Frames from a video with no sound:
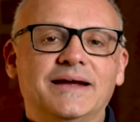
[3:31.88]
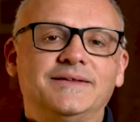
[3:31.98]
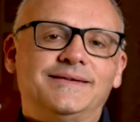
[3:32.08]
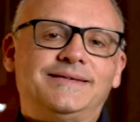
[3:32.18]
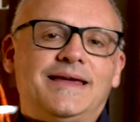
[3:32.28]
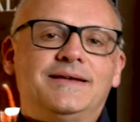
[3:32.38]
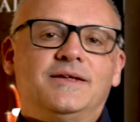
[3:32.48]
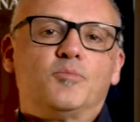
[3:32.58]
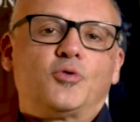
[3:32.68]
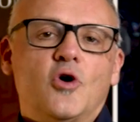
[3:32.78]
nectar scent
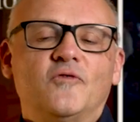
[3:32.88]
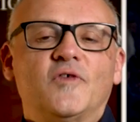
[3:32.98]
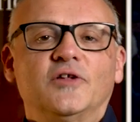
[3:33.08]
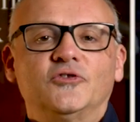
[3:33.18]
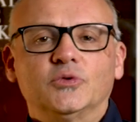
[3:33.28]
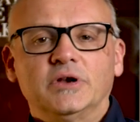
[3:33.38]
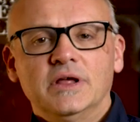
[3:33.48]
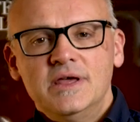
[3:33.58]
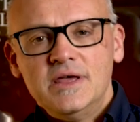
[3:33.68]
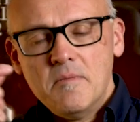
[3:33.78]
profile to it.
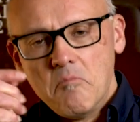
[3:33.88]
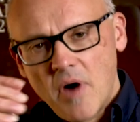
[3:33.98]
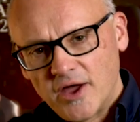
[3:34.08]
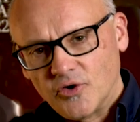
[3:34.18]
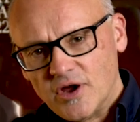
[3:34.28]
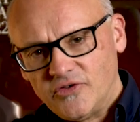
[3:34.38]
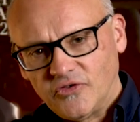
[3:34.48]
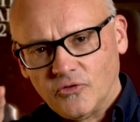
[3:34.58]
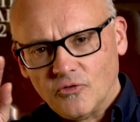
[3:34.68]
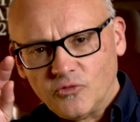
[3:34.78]
It
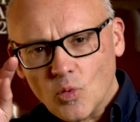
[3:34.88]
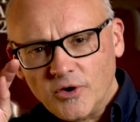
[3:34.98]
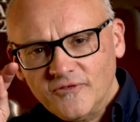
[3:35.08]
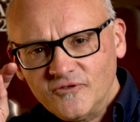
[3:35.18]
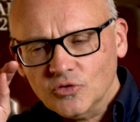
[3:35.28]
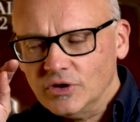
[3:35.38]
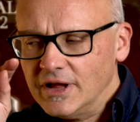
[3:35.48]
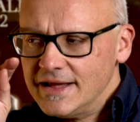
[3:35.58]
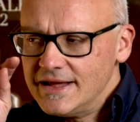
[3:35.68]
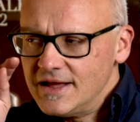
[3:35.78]
migrates to this wonderful
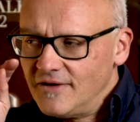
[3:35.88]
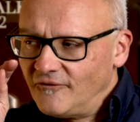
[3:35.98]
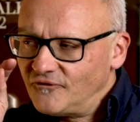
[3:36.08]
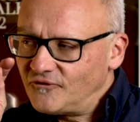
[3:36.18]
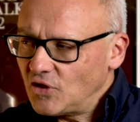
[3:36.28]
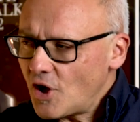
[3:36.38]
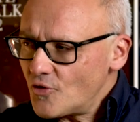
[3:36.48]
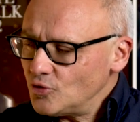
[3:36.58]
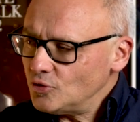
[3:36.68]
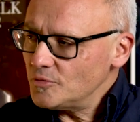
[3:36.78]

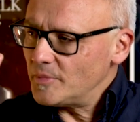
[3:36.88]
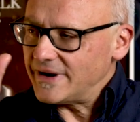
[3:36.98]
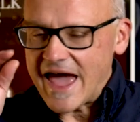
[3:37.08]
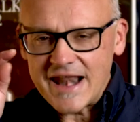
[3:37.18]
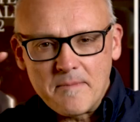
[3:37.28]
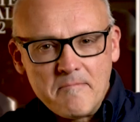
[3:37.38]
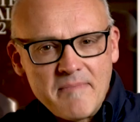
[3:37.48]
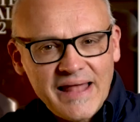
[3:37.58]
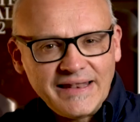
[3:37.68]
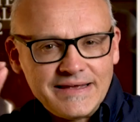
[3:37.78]
floral, but
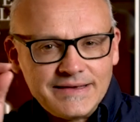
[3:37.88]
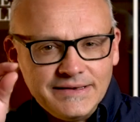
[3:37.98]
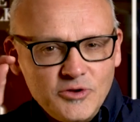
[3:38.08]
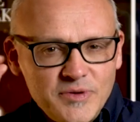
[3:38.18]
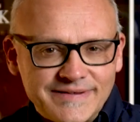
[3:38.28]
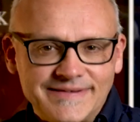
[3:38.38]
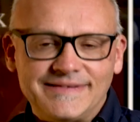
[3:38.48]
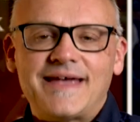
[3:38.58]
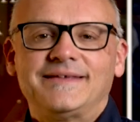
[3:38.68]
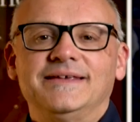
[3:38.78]
animalic, a little bit of
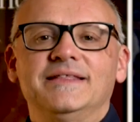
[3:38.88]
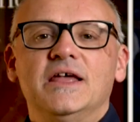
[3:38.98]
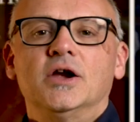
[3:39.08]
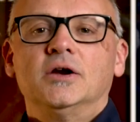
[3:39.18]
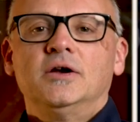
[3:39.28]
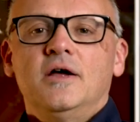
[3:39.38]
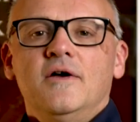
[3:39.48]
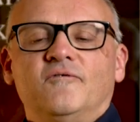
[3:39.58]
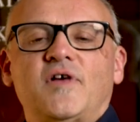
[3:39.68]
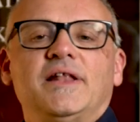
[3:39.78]
sass in there.
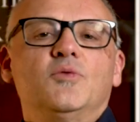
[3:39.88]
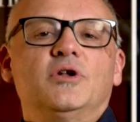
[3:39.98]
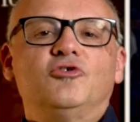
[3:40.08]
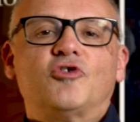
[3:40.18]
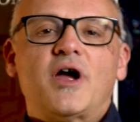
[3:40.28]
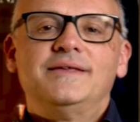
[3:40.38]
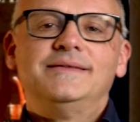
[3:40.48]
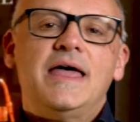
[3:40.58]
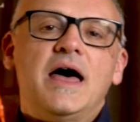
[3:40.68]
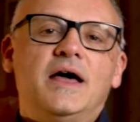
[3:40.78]
Finally, when it
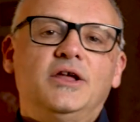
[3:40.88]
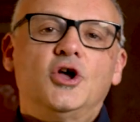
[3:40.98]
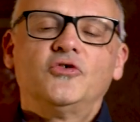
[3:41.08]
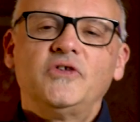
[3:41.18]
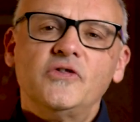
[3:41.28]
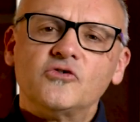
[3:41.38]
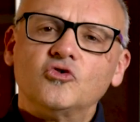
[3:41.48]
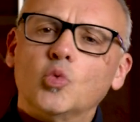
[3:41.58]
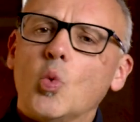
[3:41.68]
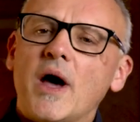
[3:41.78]
dries down, it goes to the
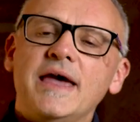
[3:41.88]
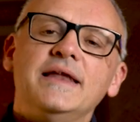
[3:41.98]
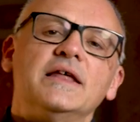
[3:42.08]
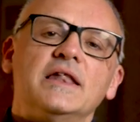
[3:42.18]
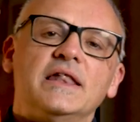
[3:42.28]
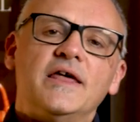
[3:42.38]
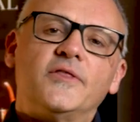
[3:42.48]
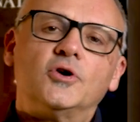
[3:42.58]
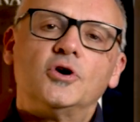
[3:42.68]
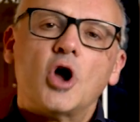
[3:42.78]
suede
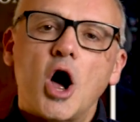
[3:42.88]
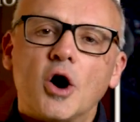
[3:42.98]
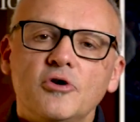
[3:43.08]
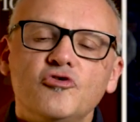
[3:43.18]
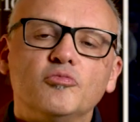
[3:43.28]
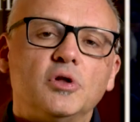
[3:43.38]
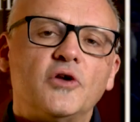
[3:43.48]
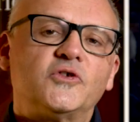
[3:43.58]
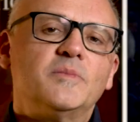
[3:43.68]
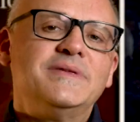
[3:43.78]
leather orange
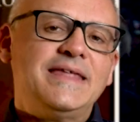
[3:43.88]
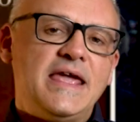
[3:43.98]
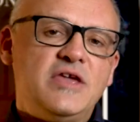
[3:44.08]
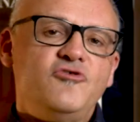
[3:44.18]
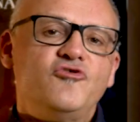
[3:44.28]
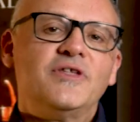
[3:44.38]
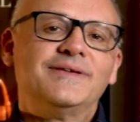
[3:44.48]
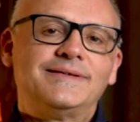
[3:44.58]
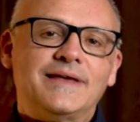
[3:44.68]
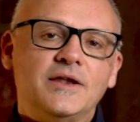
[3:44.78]
blossom tinged
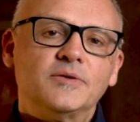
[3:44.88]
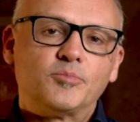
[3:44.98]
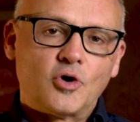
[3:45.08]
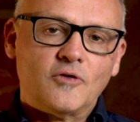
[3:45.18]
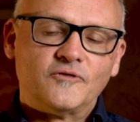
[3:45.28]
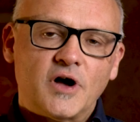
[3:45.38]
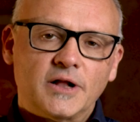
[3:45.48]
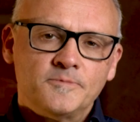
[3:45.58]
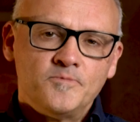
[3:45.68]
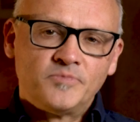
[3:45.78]
scent
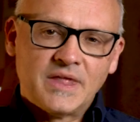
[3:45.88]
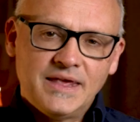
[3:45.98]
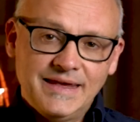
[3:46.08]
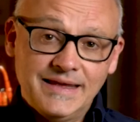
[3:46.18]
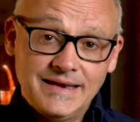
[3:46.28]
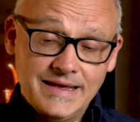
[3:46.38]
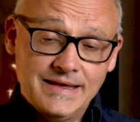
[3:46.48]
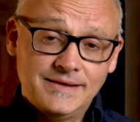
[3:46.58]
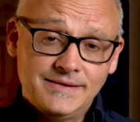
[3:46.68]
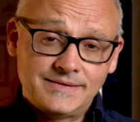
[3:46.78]
profile. It
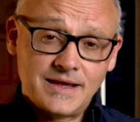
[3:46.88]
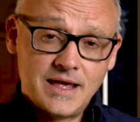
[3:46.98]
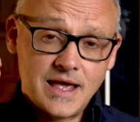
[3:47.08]
is